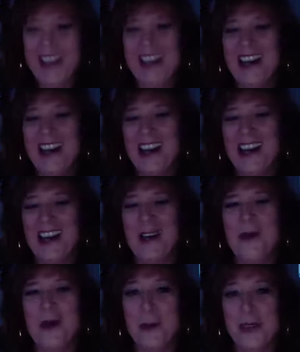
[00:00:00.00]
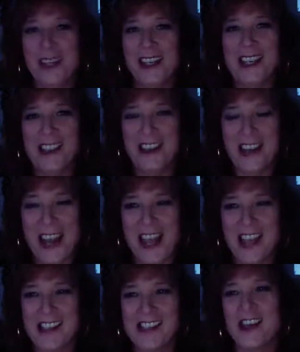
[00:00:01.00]
I'm putting it in your
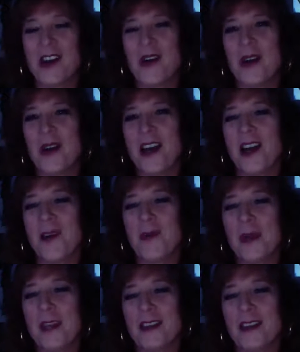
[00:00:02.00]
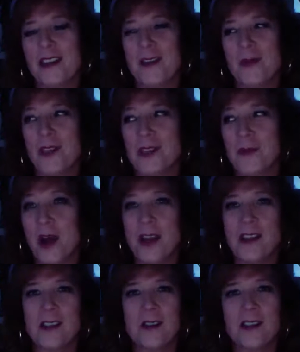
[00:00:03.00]
hands. So, but the
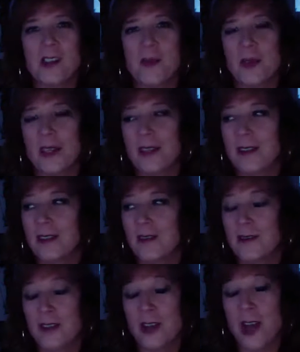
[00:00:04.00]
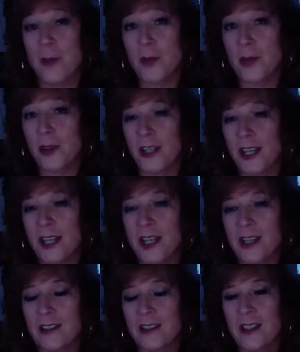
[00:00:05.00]
response to it has been phenomenal,
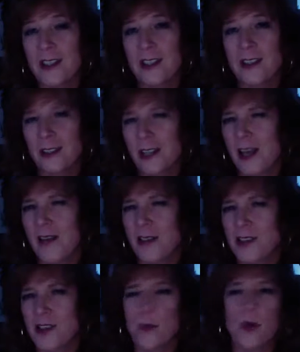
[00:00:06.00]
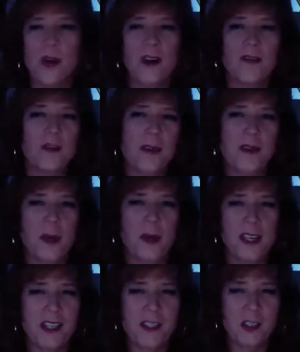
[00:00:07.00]
and the love and the support from
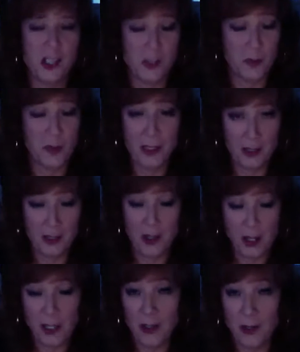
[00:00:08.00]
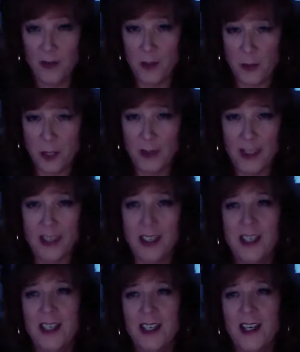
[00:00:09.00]
everybody has just been a little overwhelming.
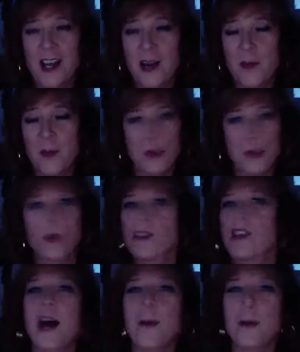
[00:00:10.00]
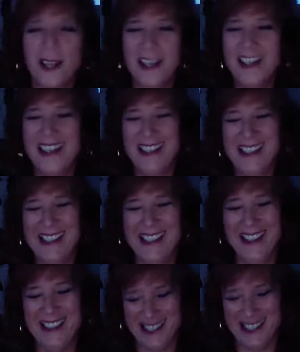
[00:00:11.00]
But don't stop.
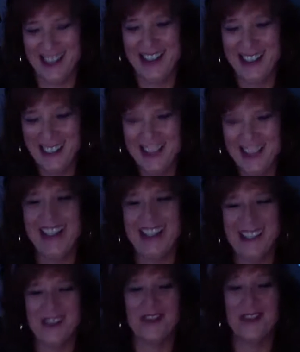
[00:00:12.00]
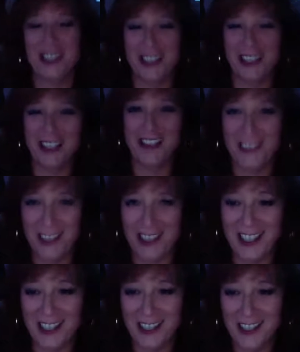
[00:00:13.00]
It's really,
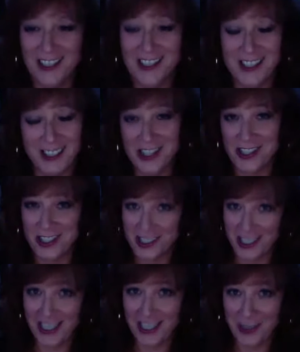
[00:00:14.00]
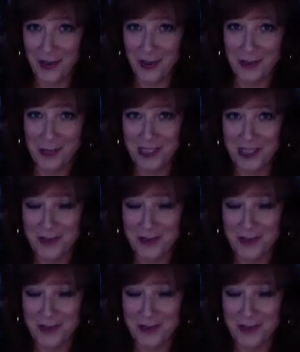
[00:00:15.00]
really delicious. Thank you, everyone.